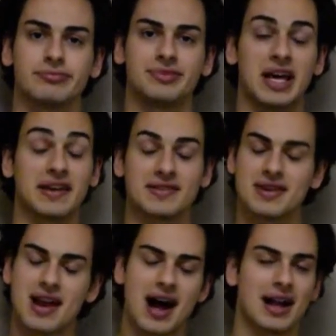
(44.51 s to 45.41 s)
That is
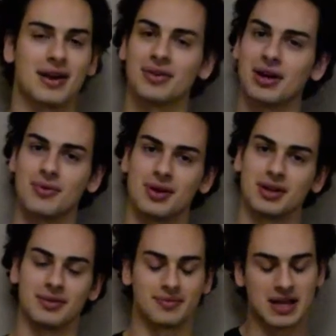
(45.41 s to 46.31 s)
not how that went.
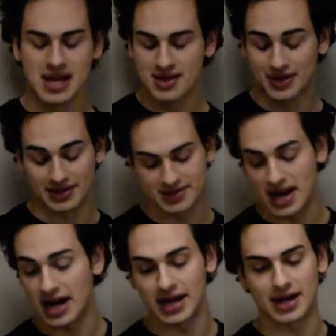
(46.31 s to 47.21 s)
That's
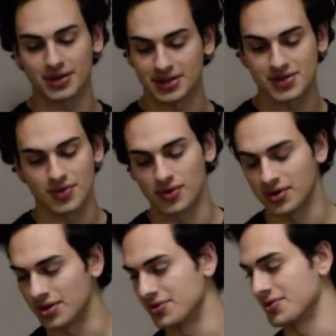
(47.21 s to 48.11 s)
not how this quote
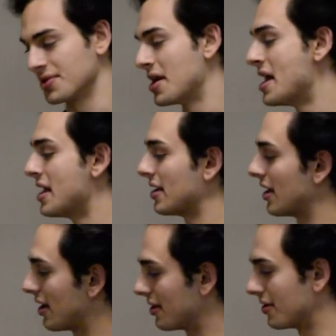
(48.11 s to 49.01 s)
goes.
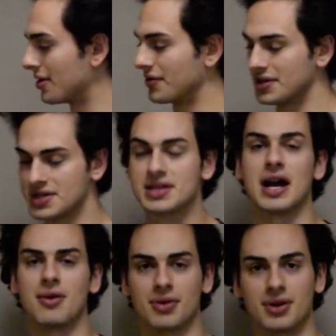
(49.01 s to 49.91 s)
This is
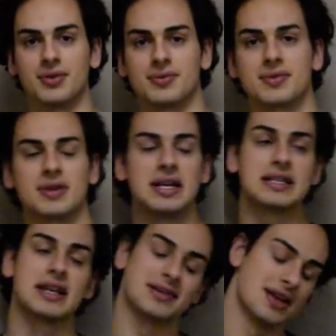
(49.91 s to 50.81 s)
how it goes. He
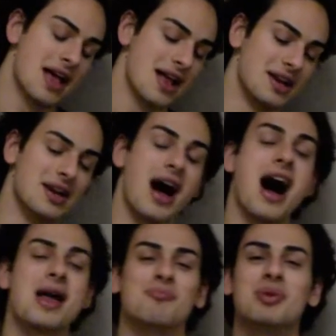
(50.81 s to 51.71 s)
says,
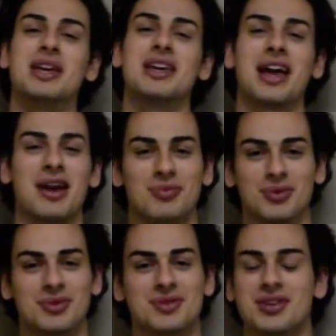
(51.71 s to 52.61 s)
not being
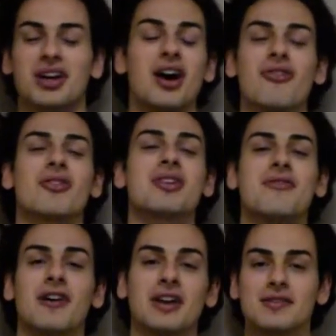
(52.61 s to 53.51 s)
able to govern
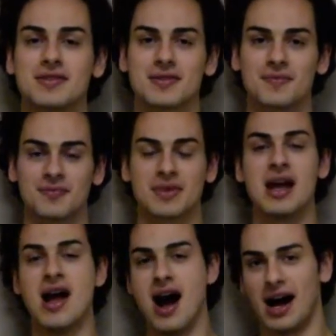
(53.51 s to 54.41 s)
events,
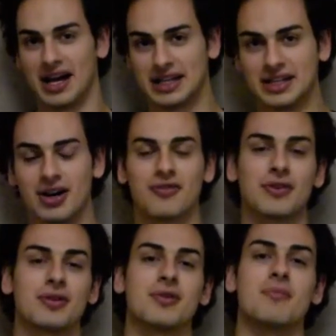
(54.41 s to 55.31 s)
I
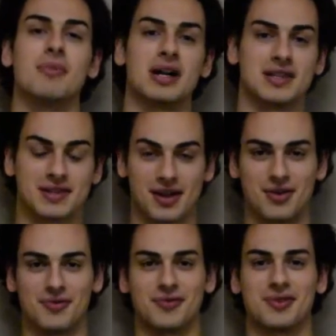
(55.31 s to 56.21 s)
govern myself.